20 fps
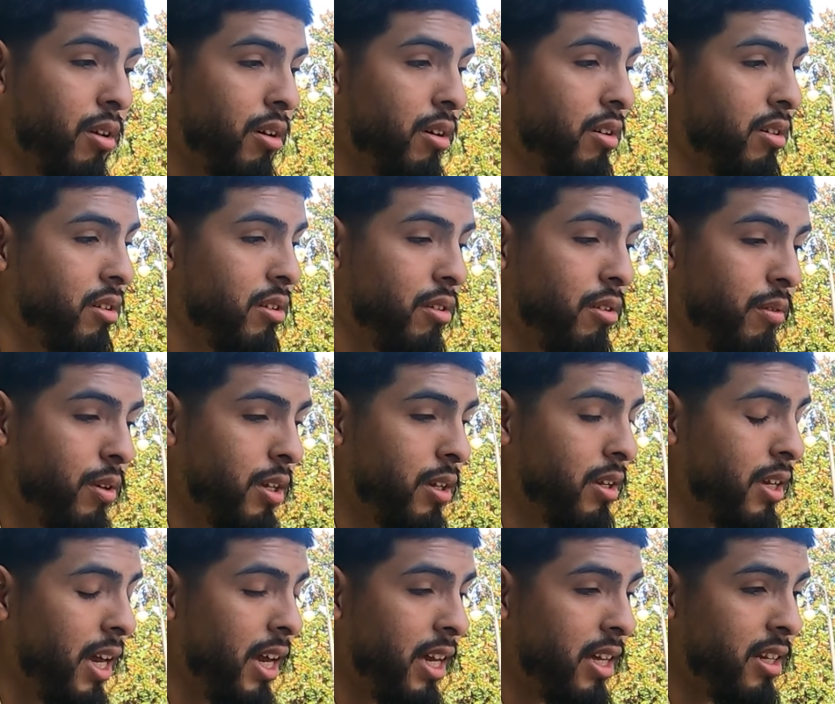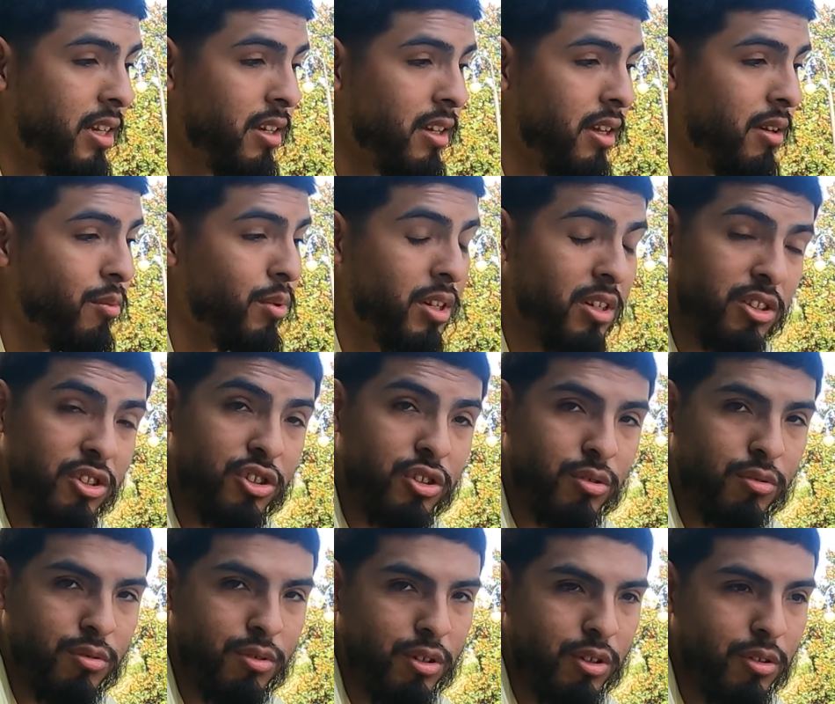on going at it and we could have
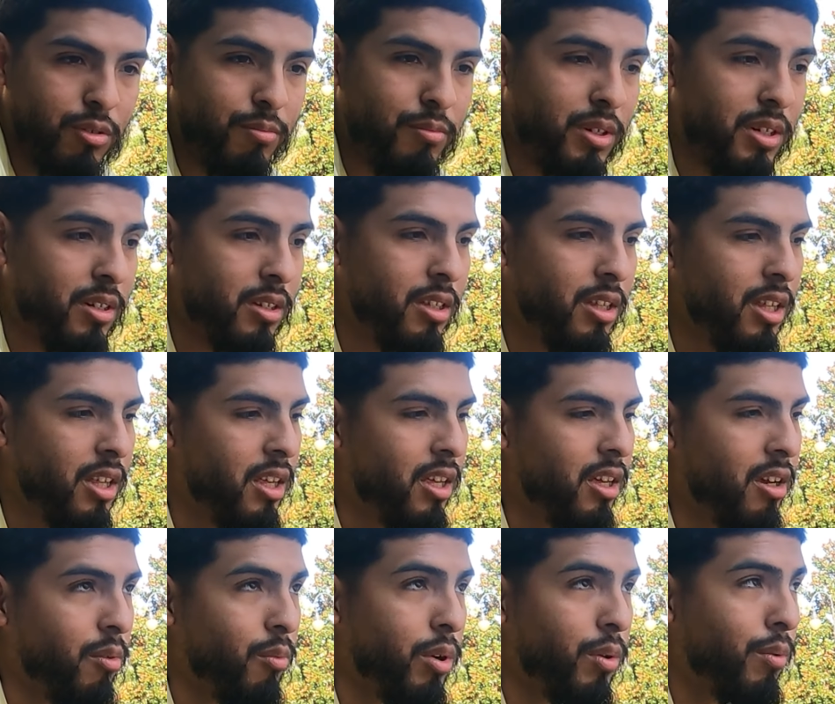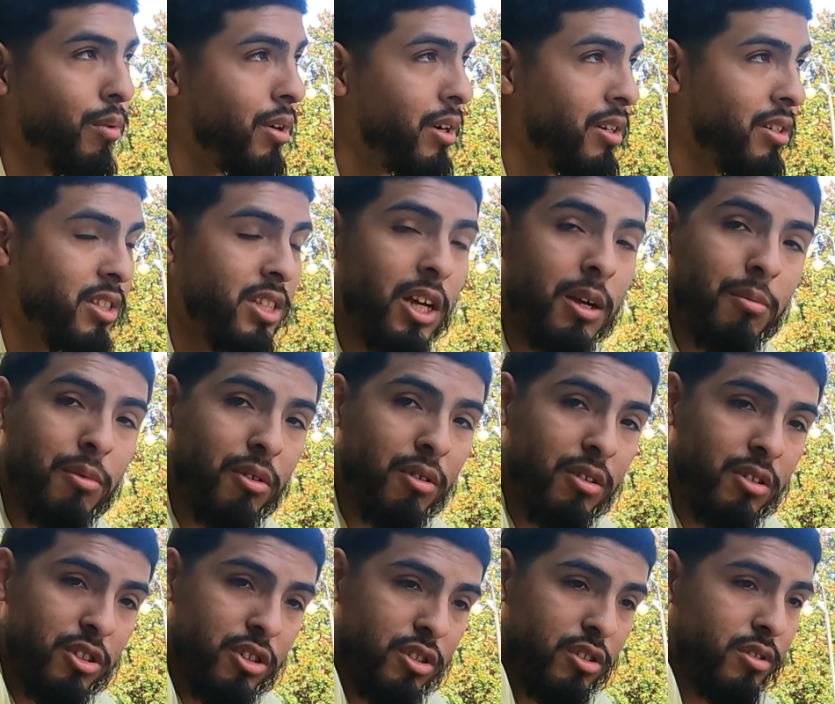shown you but we were in a time
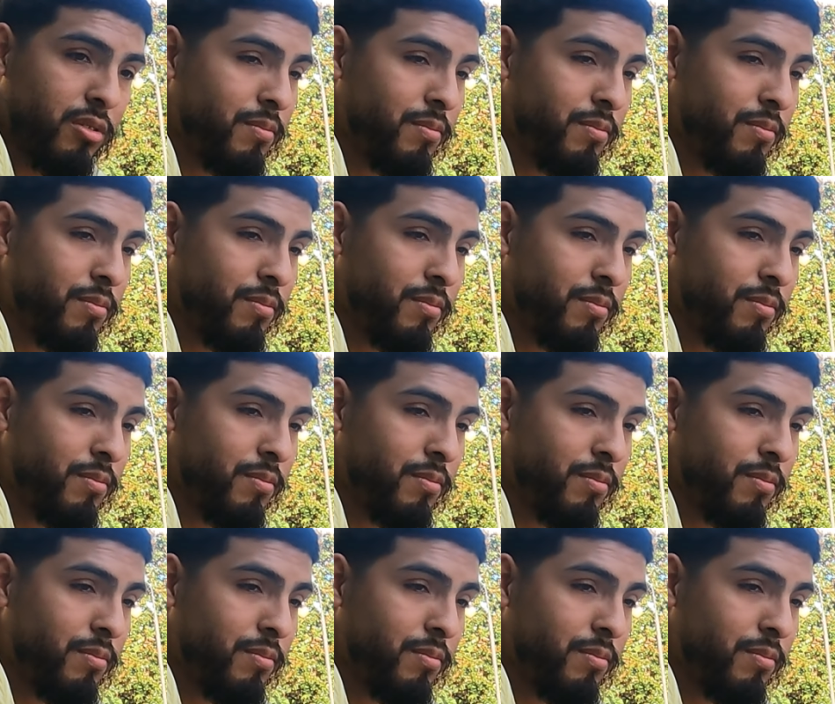crunch